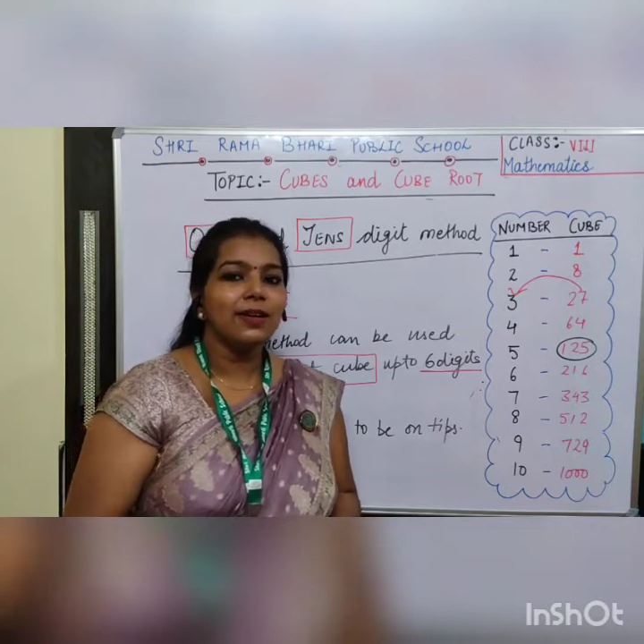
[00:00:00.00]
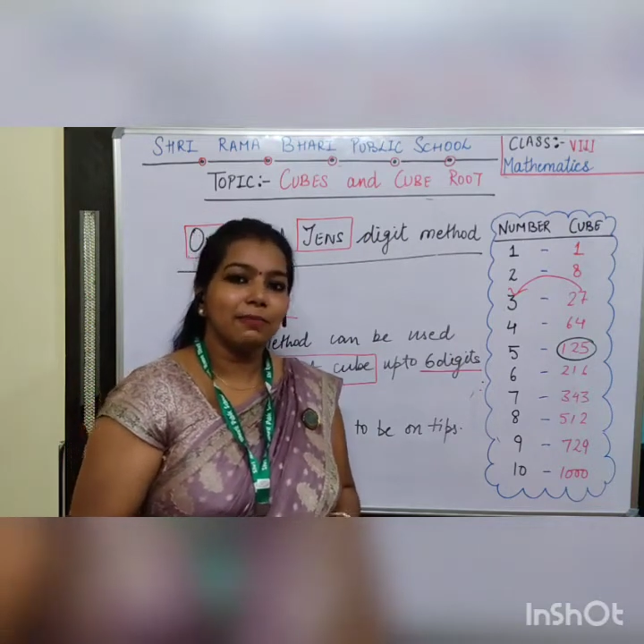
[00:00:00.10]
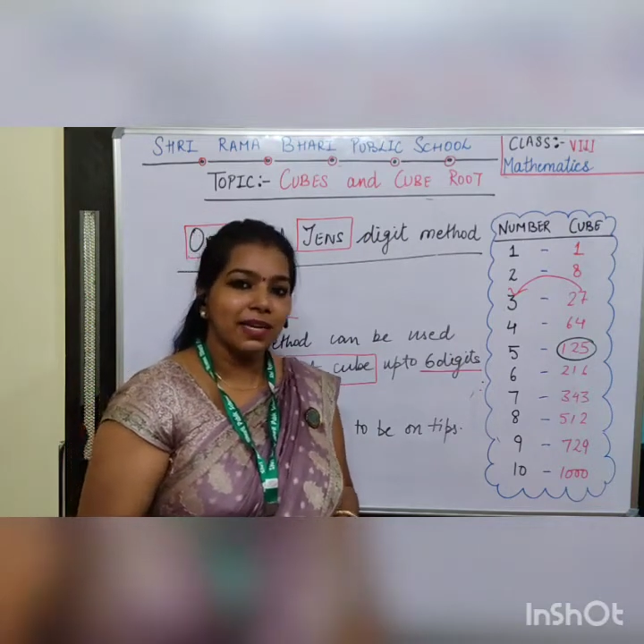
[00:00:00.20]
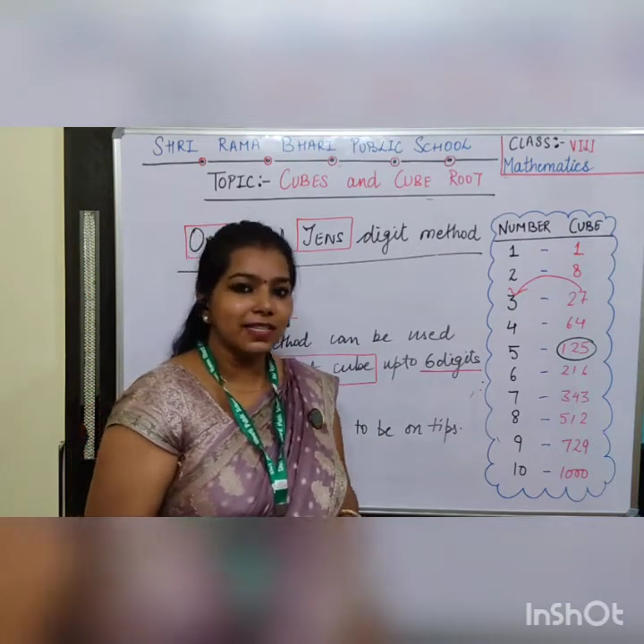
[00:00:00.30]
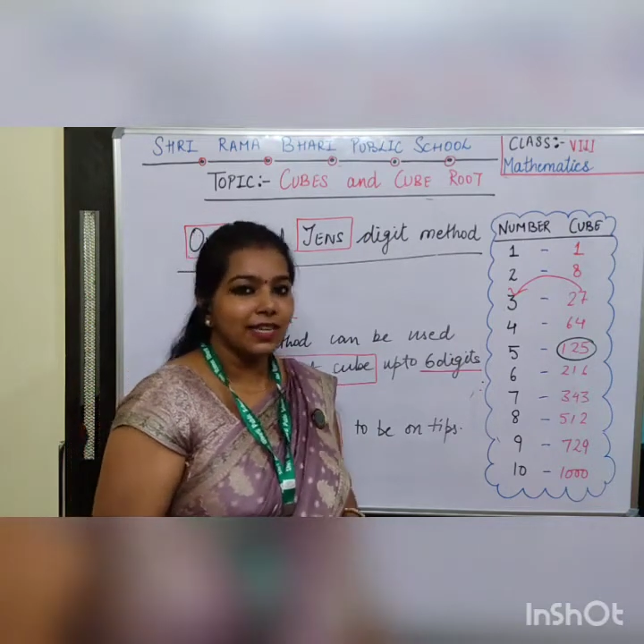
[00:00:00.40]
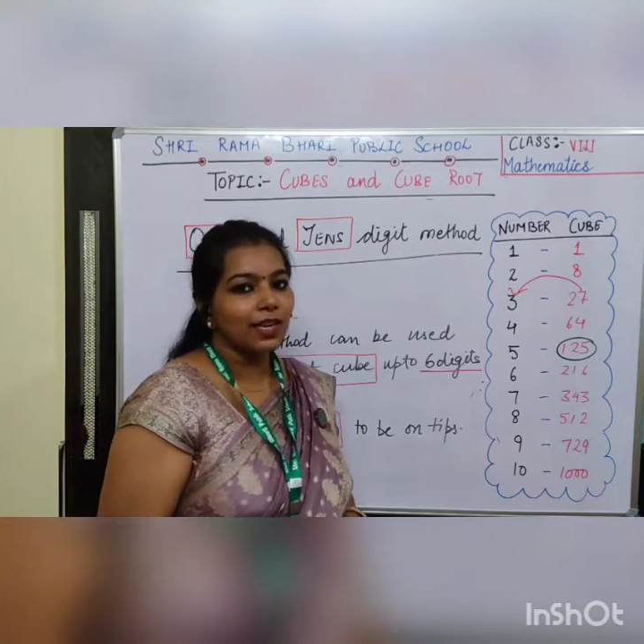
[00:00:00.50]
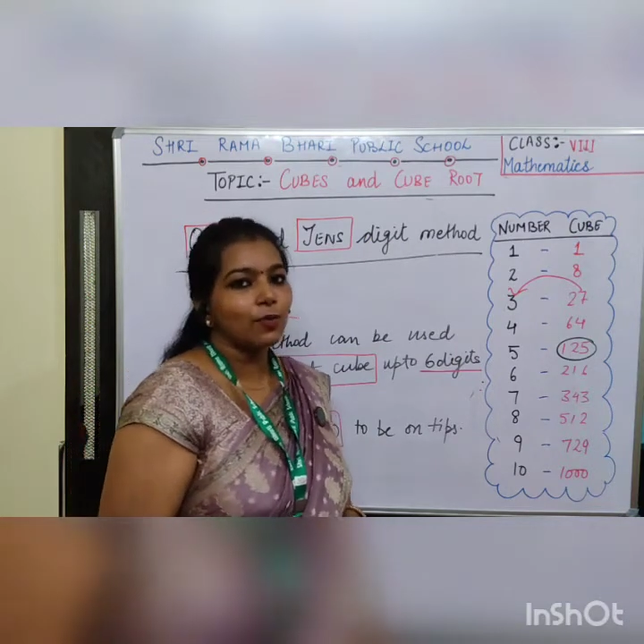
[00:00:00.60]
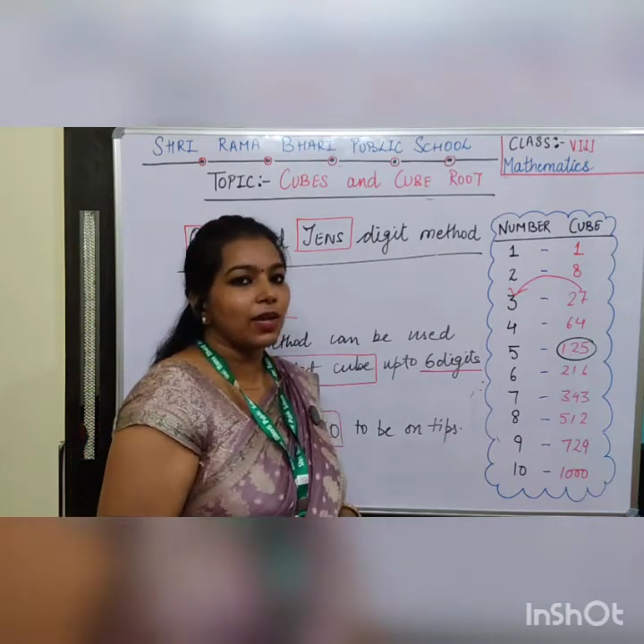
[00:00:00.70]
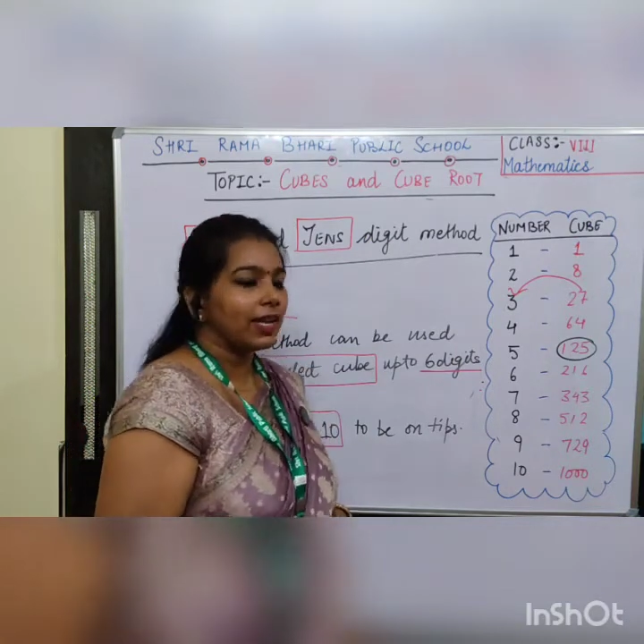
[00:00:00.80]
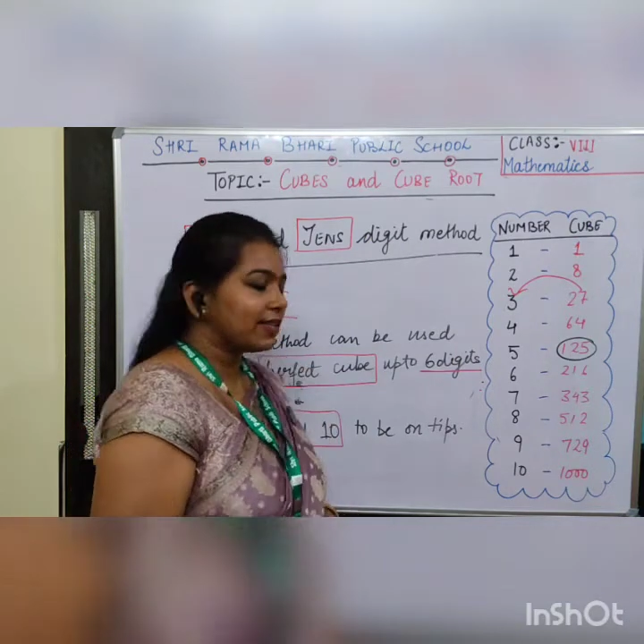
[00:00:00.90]
by taking
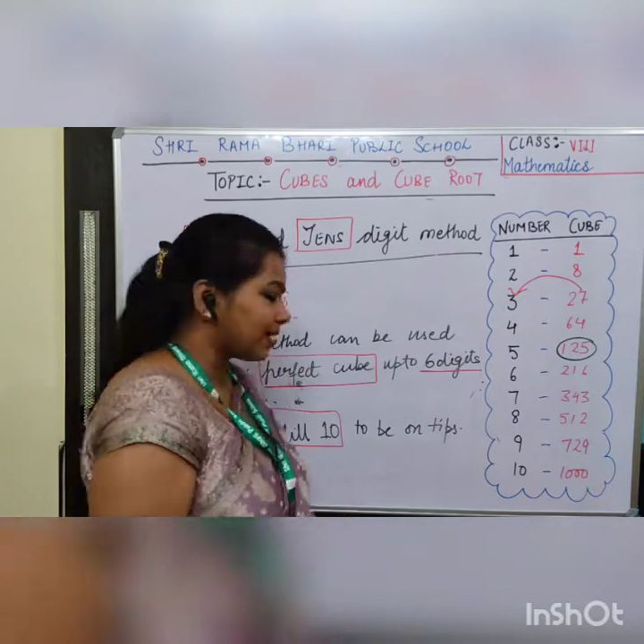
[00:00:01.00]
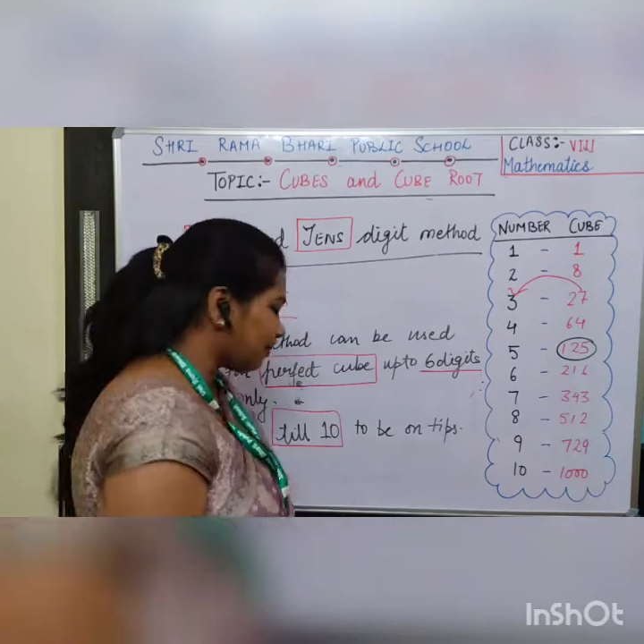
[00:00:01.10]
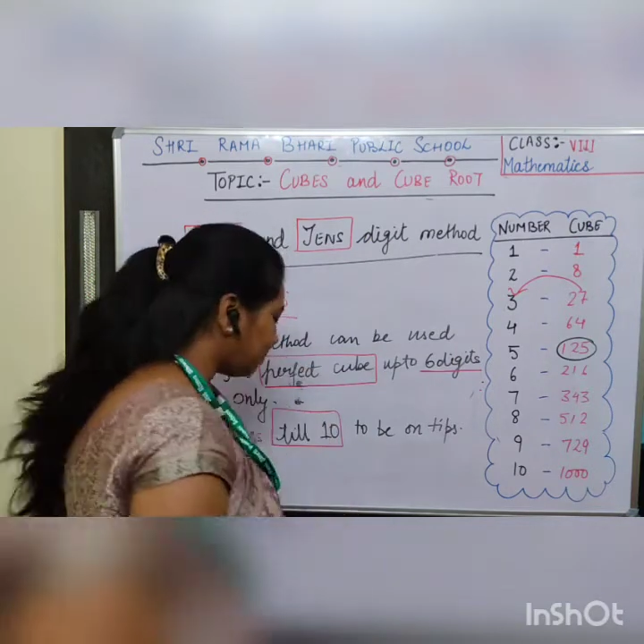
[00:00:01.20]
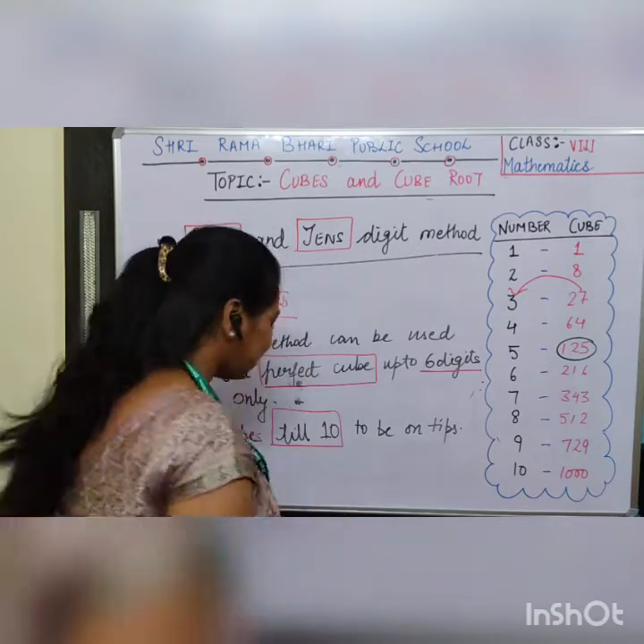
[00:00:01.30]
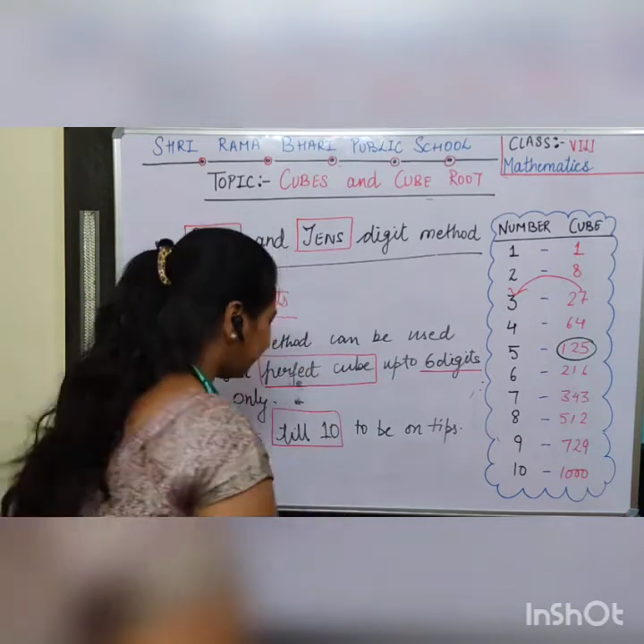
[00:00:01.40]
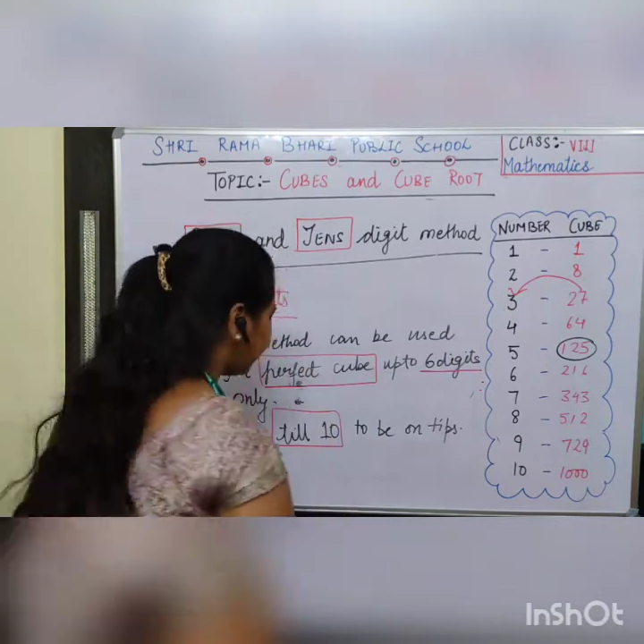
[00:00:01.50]
one example.